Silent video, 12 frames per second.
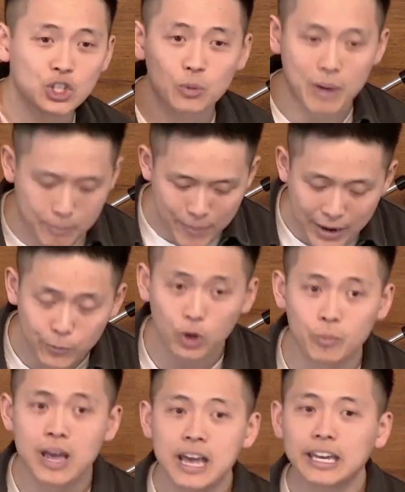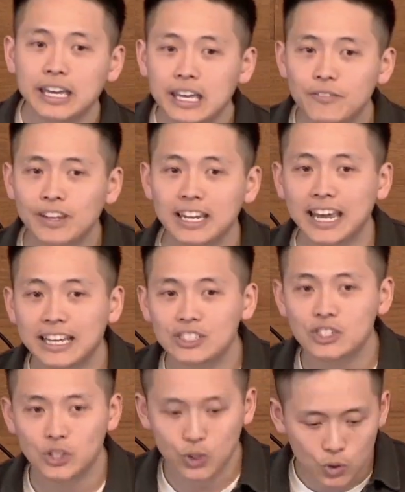to my bedroom, even
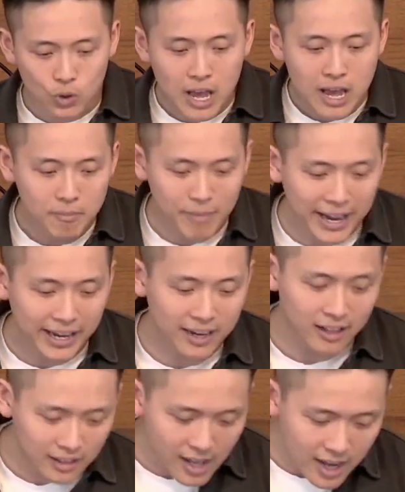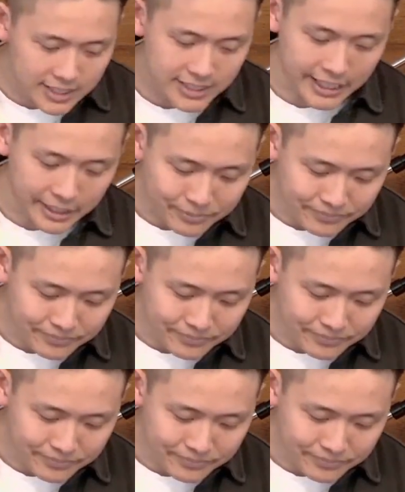into my closet.